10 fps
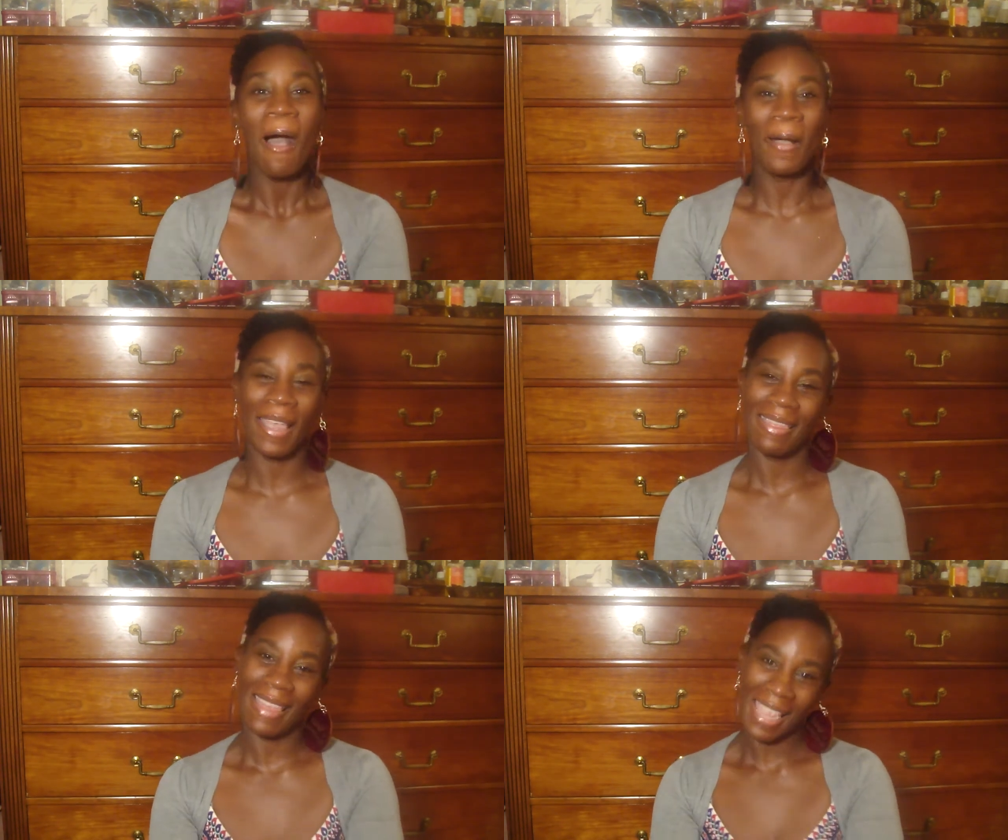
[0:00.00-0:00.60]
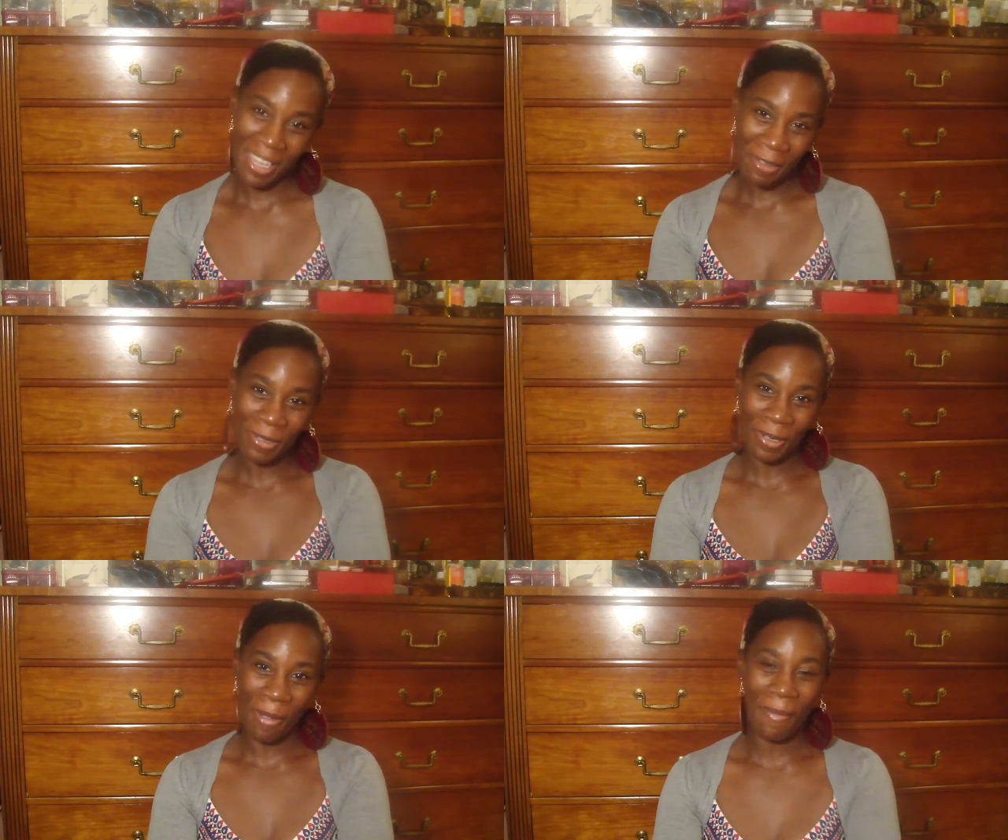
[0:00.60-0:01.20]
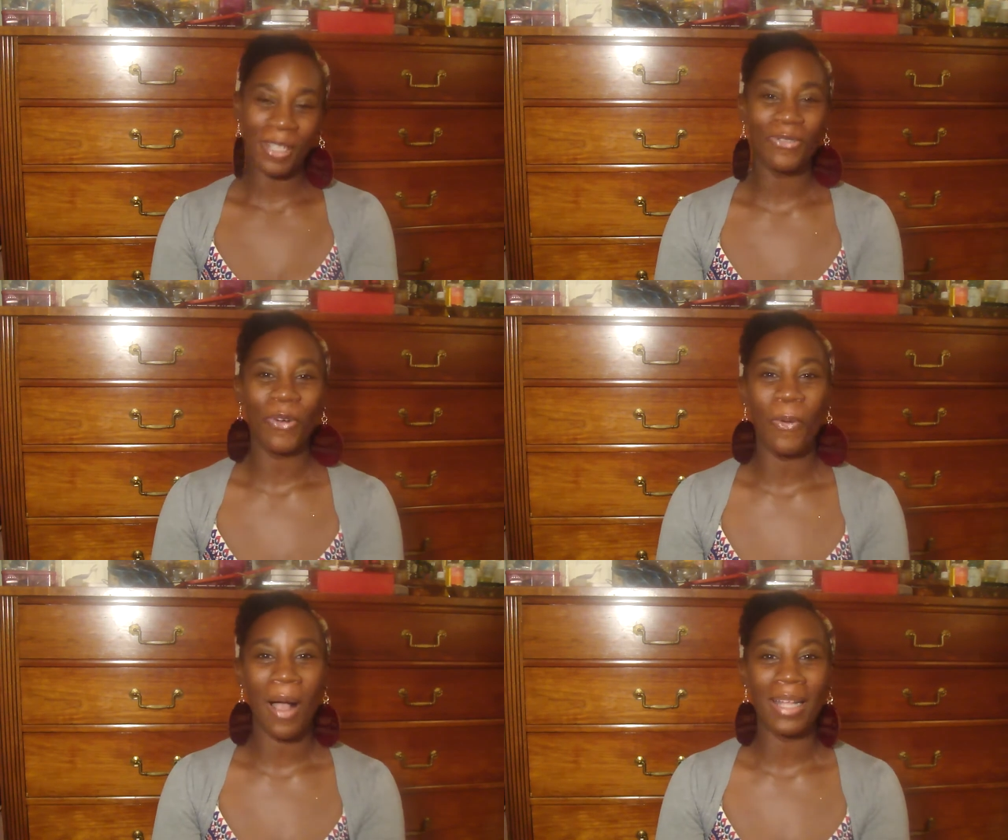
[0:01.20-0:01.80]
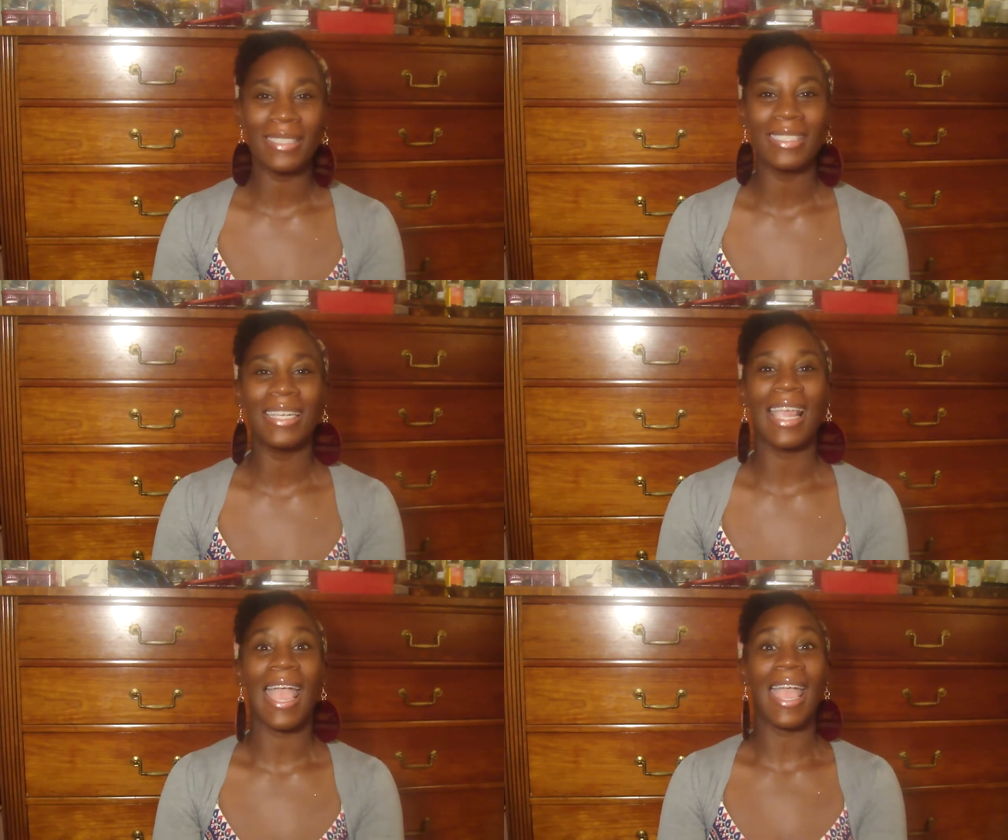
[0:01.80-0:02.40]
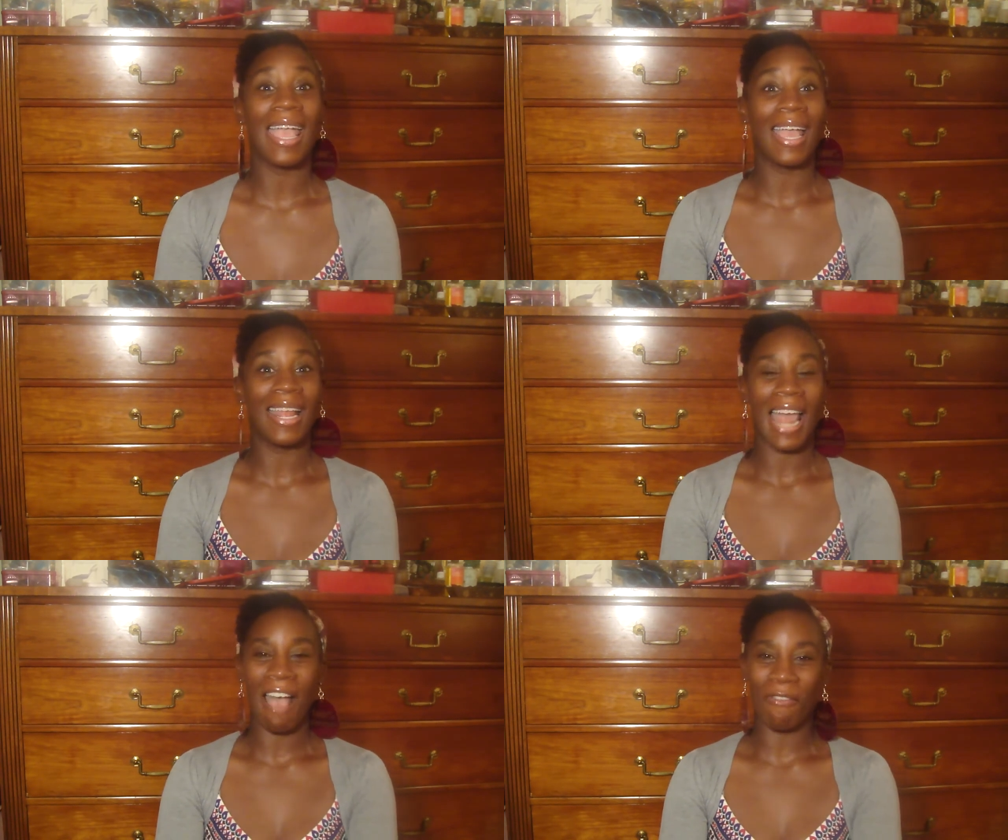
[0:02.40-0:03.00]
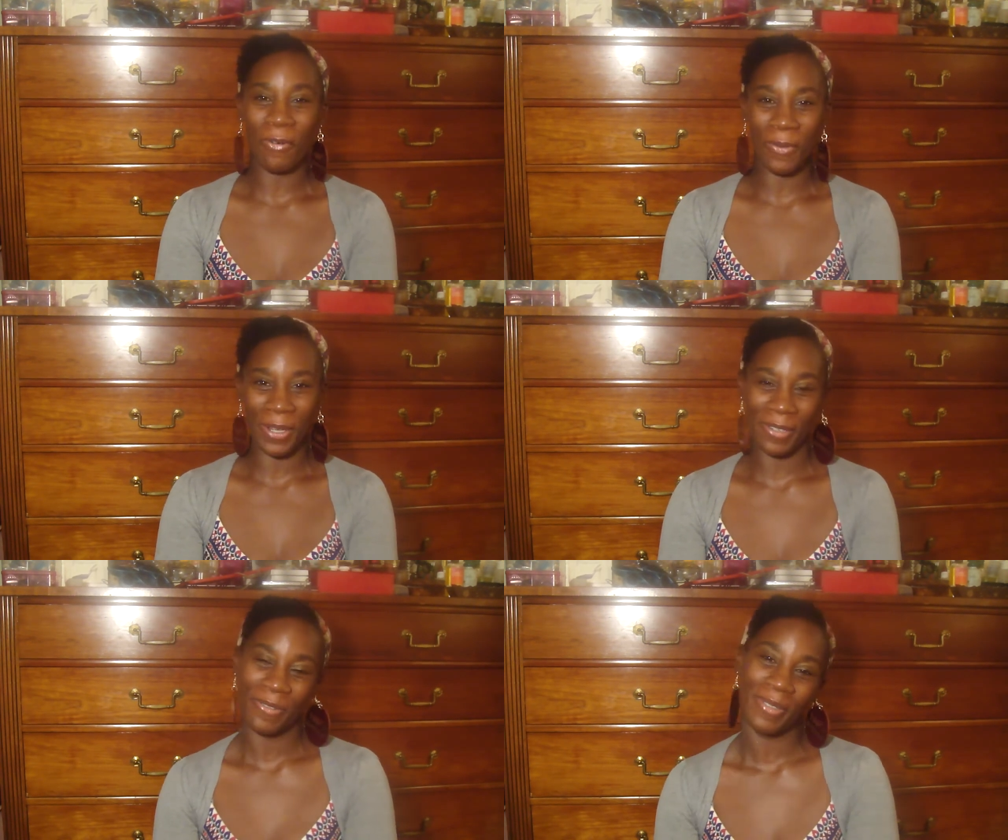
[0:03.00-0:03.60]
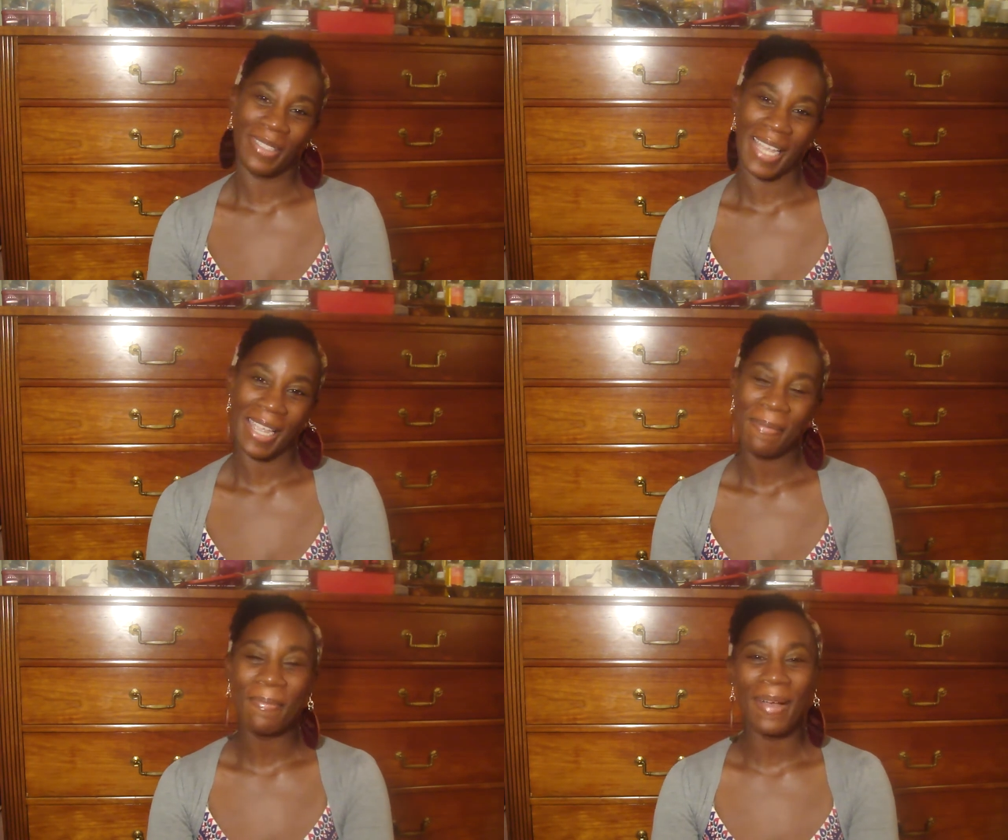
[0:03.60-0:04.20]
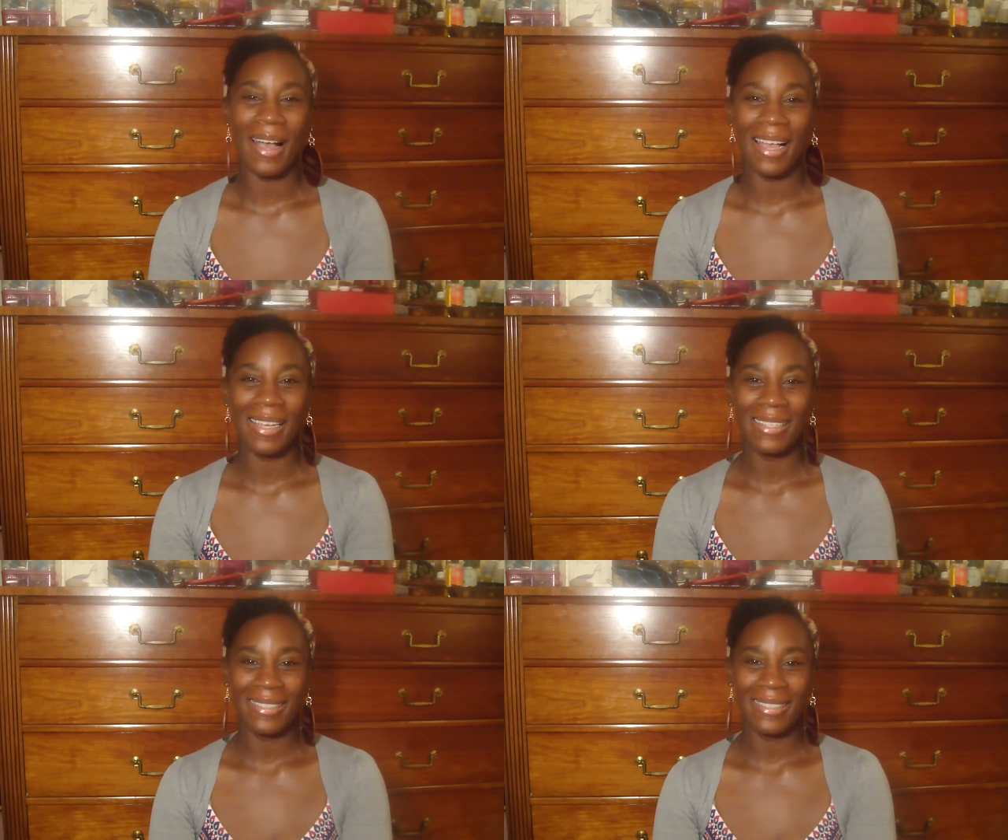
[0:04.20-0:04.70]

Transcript: Okay, thank you so much for watching and have a wonderful day. Bye.